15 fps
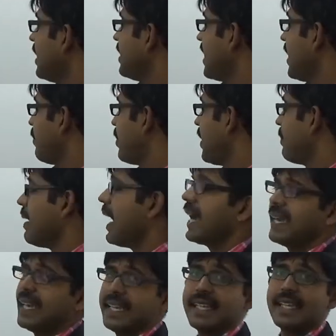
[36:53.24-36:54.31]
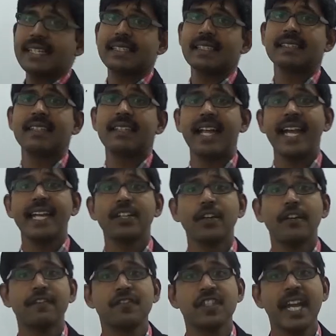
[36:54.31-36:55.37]
dp by dx is the rate
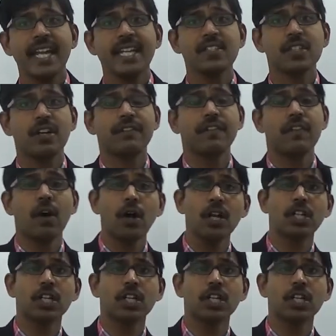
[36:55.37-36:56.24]
of change of hole